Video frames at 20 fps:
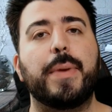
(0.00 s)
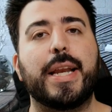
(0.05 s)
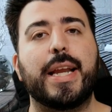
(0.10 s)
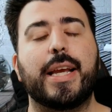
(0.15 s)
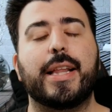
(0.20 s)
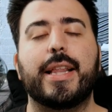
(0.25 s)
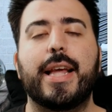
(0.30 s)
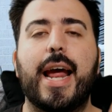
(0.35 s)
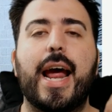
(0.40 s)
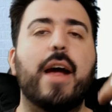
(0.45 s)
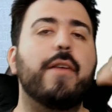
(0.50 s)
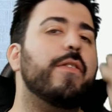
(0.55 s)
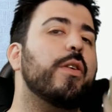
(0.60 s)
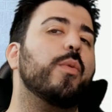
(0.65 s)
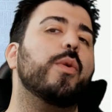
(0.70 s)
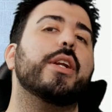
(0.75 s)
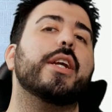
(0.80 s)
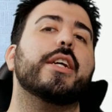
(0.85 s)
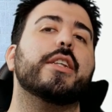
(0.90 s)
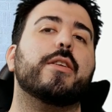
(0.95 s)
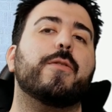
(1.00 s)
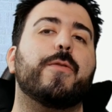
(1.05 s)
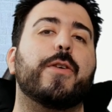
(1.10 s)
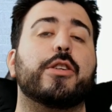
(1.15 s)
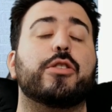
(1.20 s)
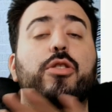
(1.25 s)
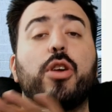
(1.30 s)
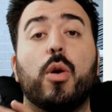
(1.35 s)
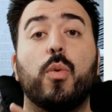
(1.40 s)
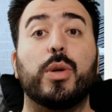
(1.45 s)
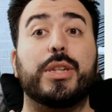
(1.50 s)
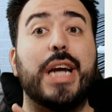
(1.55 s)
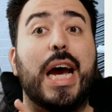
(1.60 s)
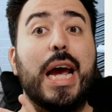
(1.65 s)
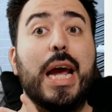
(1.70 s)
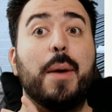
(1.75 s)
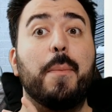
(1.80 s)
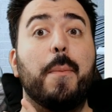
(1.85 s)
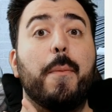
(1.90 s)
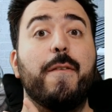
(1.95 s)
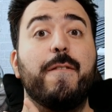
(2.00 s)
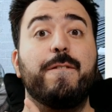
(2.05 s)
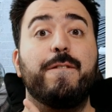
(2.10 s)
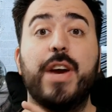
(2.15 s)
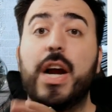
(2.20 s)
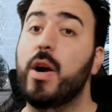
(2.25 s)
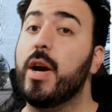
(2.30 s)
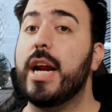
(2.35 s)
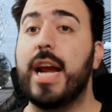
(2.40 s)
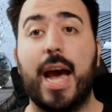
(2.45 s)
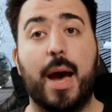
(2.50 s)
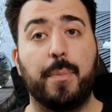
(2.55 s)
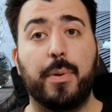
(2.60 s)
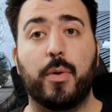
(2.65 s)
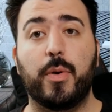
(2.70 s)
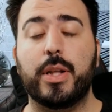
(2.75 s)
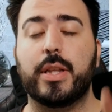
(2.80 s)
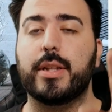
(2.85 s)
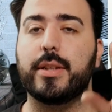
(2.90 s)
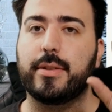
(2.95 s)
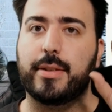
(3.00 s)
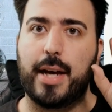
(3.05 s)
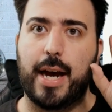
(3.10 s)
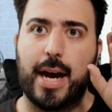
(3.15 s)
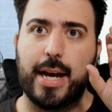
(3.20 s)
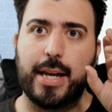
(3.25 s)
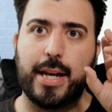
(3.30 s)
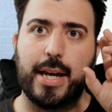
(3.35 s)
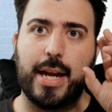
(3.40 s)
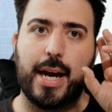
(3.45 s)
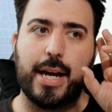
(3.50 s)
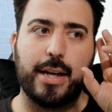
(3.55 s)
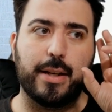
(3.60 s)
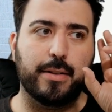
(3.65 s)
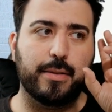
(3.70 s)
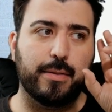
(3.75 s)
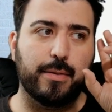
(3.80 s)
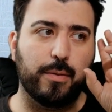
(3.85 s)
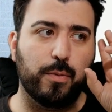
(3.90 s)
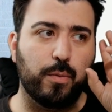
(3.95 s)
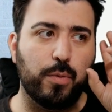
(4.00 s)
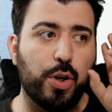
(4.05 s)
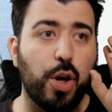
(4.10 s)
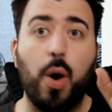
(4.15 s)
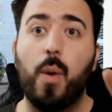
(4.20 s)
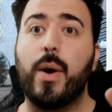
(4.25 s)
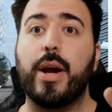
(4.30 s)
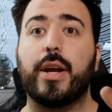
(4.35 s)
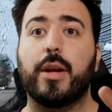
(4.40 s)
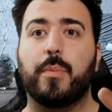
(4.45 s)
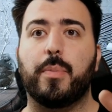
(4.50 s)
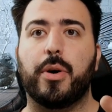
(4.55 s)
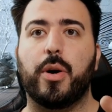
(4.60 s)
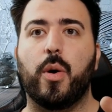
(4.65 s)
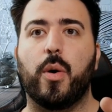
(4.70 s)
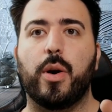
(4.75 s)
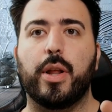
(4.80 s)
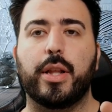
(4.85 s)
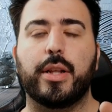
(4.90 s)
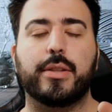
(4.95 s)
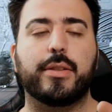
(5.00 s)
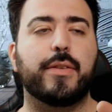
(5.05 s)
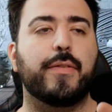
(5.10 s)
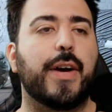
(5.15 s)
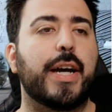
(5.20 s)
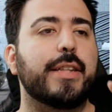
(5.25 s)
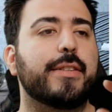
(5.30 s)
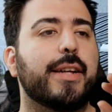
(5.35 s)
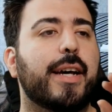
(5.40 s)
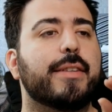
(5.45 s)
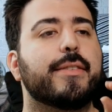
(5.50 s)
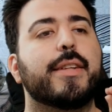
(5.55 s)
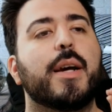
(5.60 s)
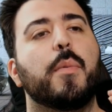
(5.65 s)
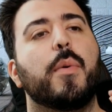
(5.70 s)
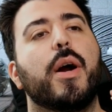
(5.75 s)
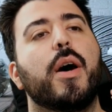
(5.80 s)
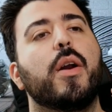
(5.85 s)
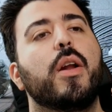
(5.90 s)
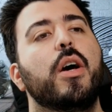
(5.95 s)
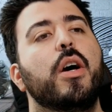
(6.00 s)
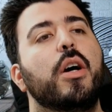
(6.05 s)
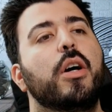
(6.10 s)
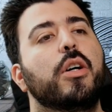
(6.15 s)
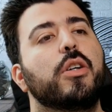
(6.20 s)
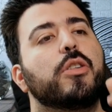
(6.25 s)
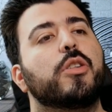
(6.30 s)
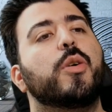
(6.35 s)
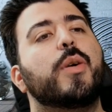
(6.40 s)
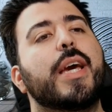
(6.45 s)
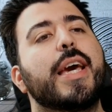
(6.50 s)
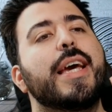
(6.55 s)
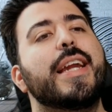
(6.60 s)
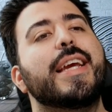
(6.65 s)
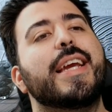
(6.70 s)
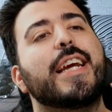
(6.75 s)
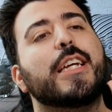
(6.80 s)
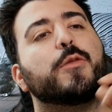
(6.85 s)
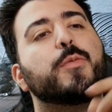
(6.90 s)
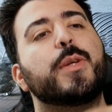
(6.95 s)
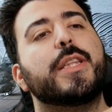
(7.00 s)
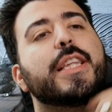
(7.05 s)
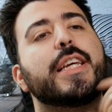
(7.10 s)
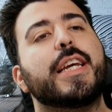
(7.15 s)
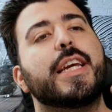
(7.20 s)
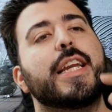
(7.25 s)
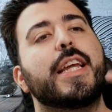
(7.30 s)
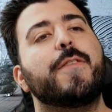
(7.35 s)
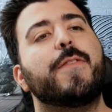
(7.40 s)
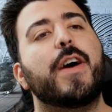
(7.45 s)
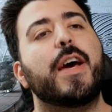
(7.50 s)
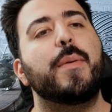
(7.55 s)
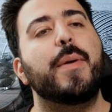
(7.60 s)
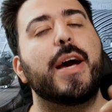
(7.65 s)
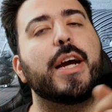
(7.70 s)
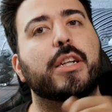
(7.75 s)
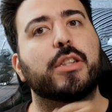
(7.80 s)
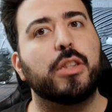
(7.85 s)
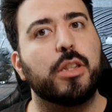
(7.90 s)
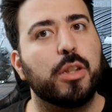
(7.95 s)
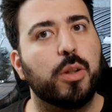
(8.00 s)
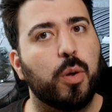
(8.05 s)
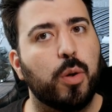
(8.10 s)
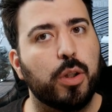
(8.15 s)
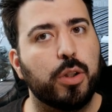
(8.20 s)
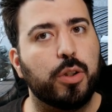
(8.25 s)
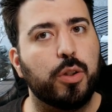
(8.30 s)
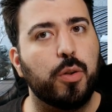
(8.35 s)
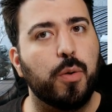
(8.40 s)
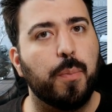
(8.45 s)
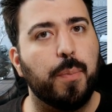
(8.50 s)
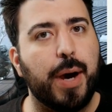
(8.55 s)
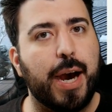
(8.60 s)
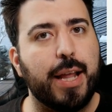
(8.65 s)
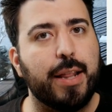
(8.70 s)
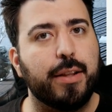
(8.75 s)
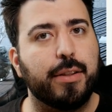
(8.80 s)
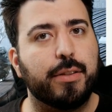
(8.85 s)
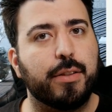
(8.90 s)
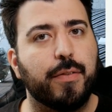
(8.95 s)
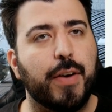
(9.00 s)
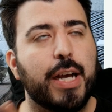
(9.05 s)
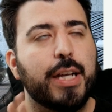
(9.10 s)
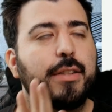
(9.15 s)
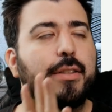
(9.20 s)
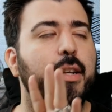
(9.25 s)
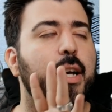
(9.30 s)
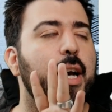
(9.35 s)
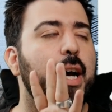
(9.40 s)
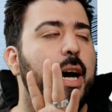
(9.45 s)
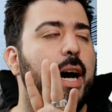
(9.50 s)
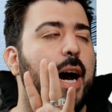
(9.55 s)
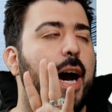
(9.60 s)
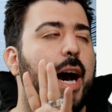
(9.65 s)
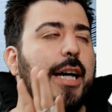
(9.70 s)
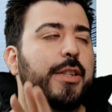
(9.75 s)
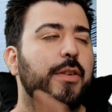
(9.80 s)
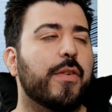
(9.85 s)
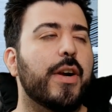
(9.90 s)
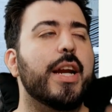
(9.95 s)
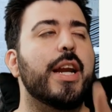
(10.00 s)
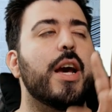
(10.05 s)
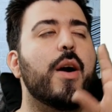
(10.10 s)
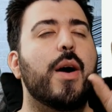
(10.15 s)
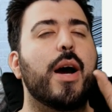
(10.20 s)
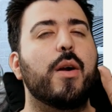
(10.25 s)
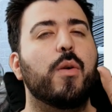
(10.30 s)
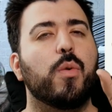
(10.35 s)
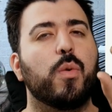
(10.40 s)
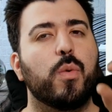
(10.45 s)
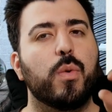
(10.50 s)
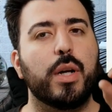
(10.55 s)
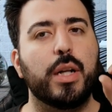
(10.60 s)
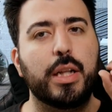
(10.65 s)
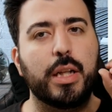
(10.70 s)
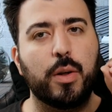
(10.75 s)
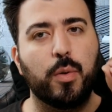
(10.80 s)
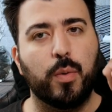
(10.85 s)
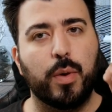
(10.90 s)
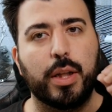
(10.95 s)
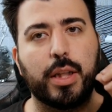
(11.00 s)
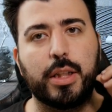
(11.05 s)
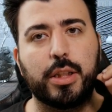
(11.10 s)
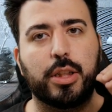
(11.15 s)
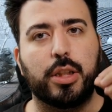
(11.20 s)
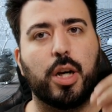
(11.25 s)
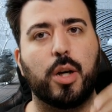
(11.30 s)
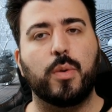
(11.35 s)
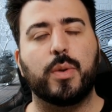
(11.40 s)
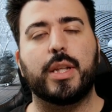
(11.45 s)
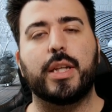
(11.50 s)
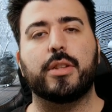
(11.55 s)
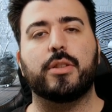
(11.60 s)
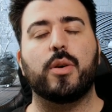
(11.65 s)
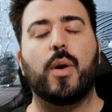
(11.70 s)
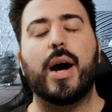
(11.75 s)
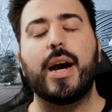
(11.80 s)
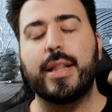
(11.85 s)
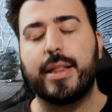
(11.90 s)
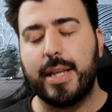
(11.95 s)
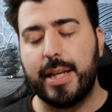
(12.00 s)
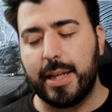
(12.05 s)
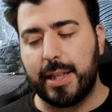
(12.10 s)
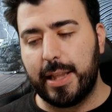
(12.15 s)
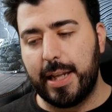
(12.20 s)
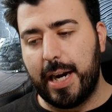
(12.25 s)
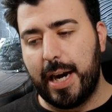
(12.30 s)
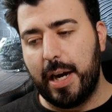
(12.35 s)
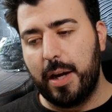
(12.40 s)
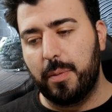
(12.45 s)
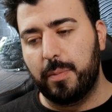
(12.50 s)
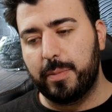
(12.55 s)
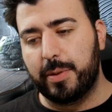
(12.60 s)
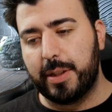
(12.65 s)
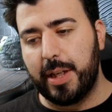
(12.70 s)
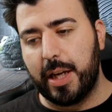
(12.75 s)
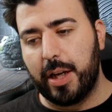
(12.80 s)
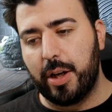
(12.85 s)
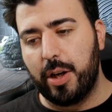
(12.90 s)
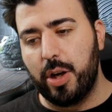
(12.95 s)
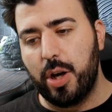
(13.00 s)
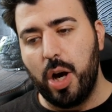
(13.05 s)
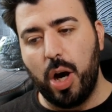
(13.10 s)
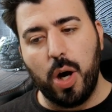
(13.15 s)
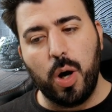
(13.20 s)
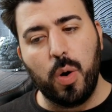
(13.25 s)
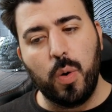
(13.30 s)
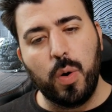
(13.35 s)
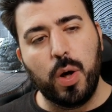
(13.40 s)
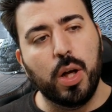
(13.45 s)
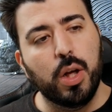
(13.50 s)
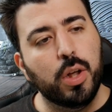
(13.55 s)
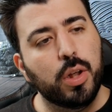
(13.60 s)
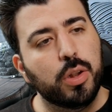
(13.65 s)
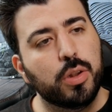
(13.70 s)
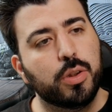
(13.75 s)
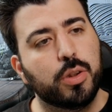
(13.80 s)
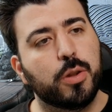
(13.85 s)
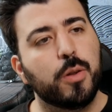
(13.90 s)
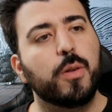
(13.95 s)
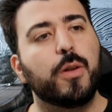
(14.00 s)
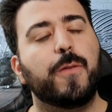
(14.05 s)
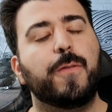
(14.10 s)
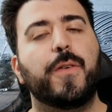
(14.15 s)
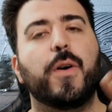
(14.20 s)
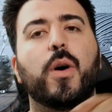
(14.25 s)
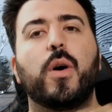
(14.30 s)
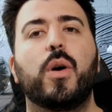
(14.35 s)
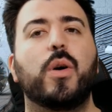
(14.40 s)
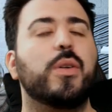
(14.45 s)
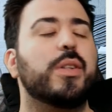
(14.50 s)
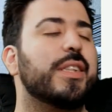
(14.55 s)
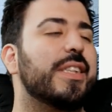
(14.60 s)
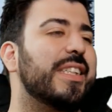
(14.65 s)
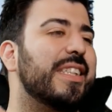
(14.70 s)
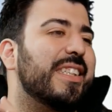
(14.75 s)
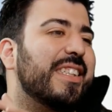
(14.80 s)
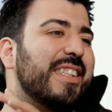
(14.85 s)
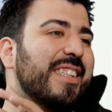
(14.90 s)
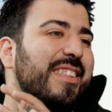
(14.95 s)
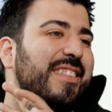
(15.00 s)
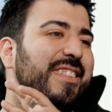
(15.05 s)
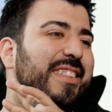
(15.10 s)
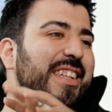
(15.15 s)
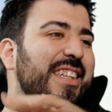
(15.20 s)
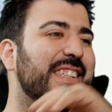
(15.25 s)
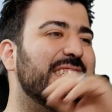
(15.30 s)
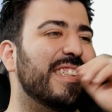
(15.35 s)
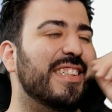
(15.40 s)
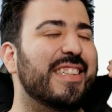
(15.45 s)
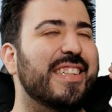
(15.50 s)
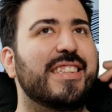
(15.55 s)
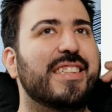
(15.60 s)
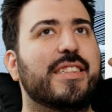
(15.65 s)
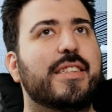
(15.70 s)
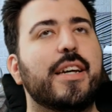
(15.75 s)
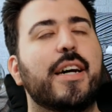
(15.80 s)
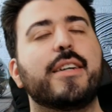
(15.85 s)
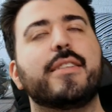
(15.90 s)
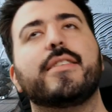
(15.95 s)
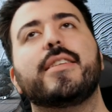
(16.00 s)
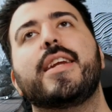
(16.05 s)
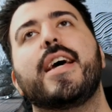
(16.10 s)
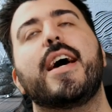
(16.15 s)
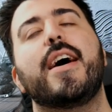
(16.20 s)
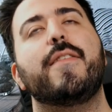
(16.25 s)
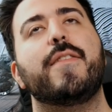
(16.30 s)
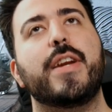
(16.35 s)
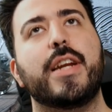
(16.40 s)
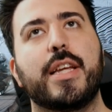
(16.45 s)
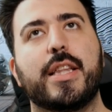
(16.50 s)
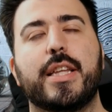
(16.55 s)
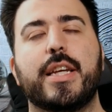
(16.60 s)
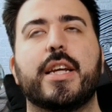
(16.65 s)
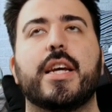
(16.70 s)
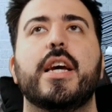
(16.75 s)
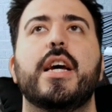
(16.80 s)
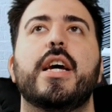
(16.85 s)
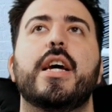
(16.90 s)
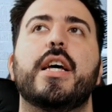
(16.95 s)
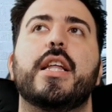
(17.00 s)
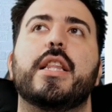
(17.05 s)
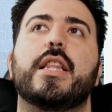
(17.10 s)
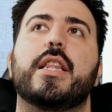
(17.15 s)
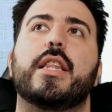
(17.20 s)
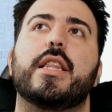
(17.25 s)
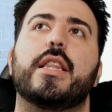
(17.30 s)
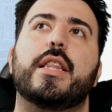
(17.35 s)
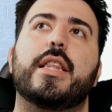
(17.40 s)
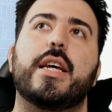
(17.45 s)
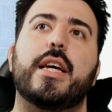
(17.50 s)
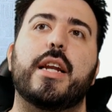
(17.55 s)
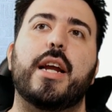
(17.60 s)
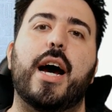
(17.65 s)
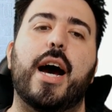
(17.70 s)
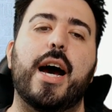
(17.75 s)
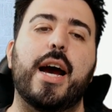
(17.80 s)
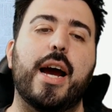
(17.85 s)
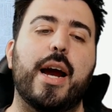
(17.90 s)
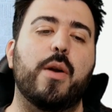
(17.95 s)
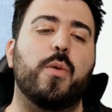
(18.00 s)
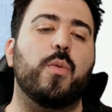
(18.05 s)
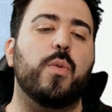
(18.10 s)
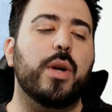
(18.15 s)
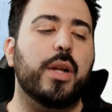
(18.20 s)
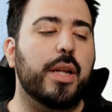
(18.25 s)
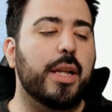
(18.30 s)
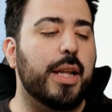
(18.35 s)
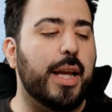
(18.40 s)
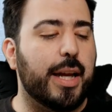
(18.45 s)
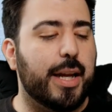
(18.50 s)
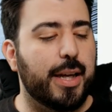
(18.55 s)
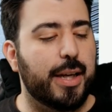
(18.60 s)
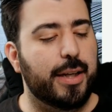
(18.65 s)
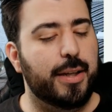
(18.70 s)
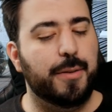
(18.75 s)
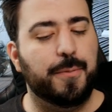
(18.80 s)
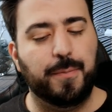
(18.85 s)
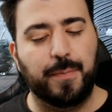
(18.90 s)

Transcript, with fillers: meaning that everyone gets a fresh start, which I am very happy with because I did not know I could pre-order this device last time around. So again, it gets me thinking if I'm actually going to buy this device. As of right now, I really, really don't think so. I think that I am saying no to the fold. It just, it, it doesn't have anything that I, I really like